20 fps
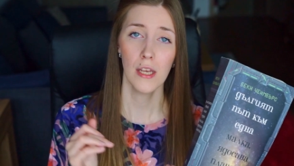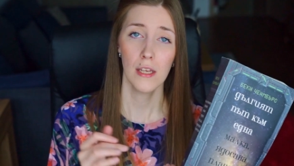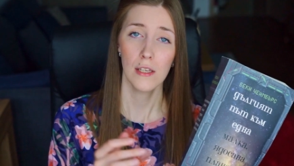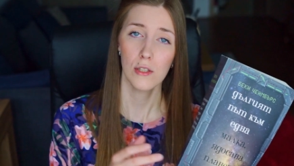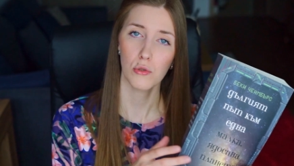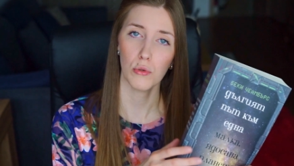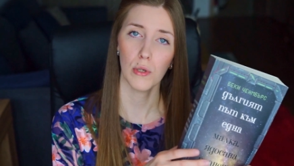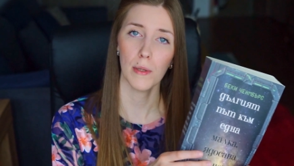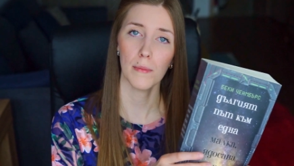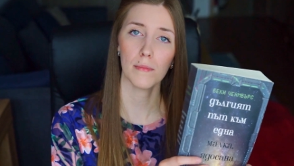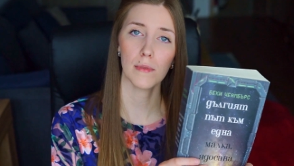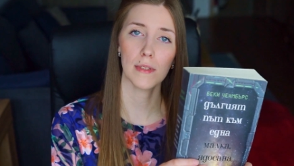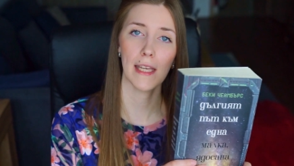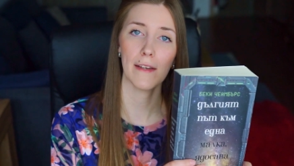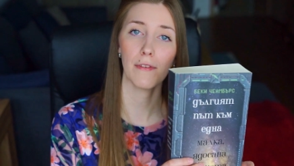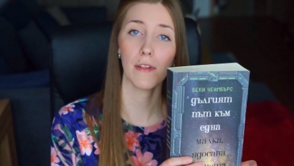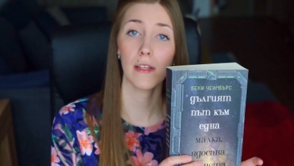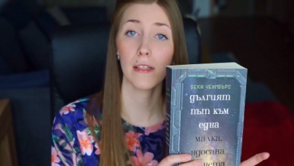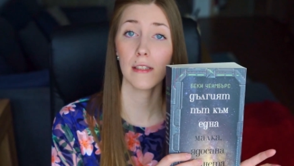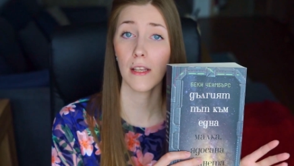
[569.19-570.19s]
So I'm
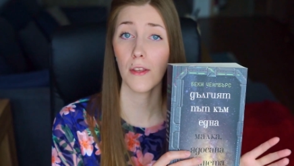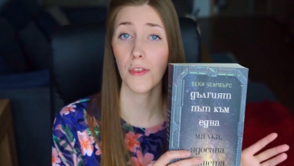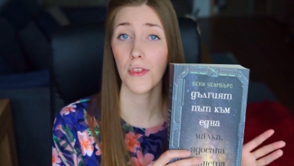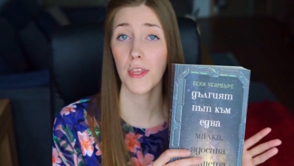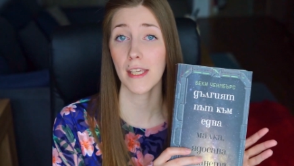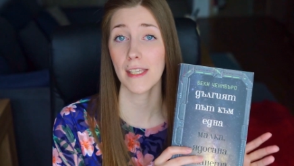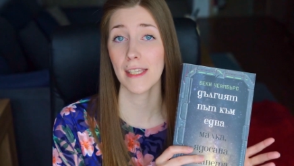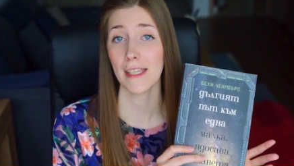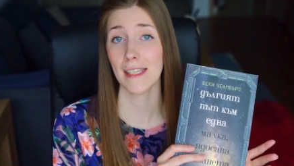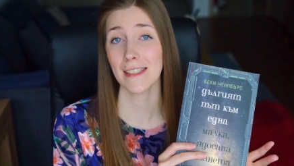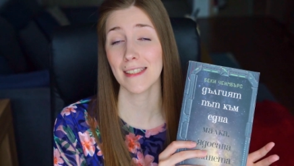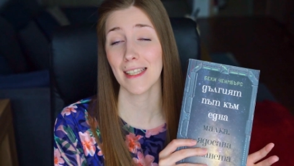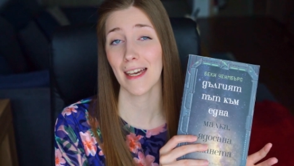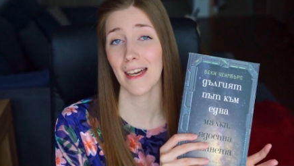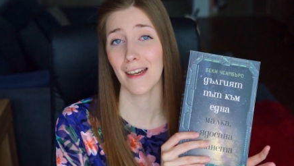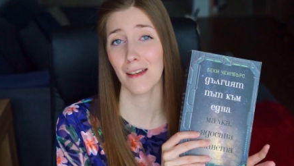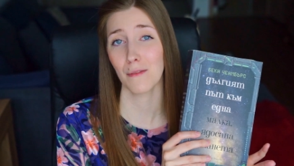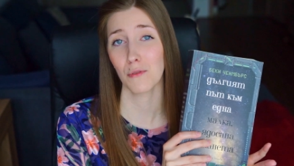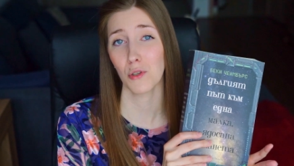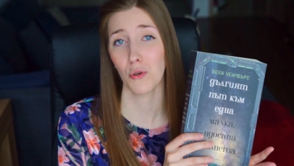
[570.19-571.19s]
definitely thinking that
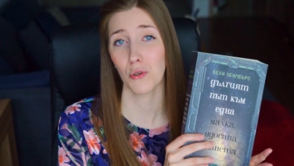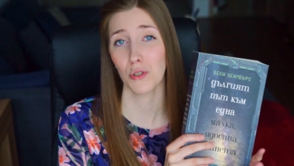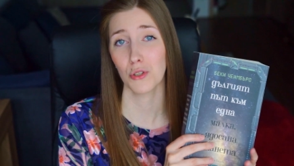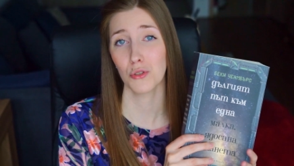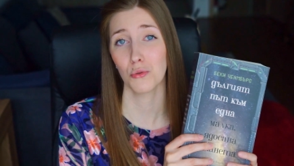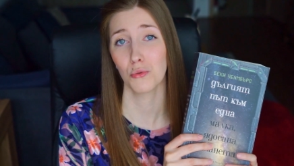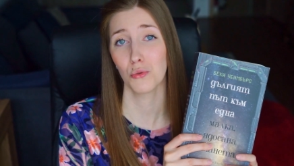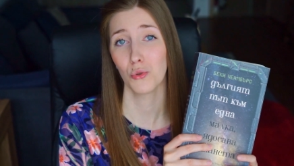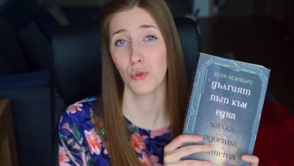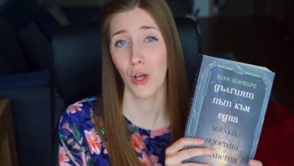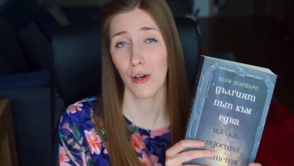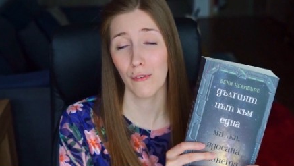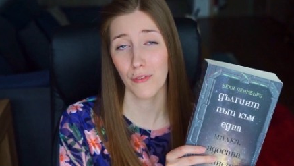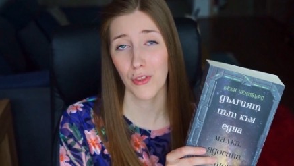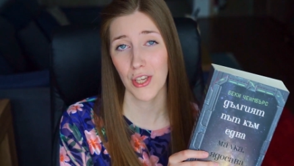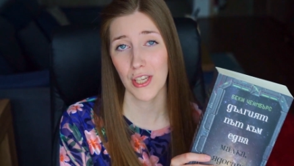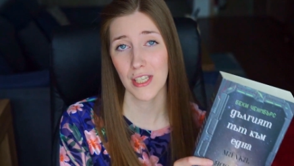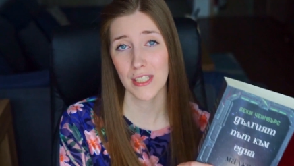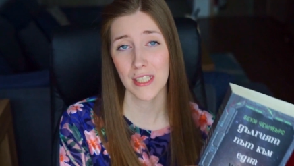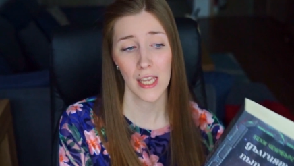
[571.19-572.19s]
I'm going to love
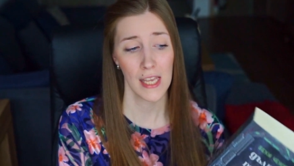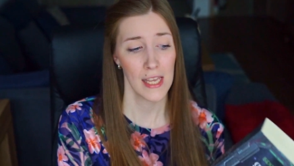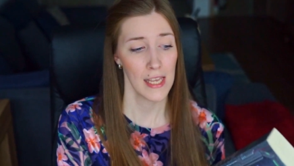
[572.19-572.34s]
this.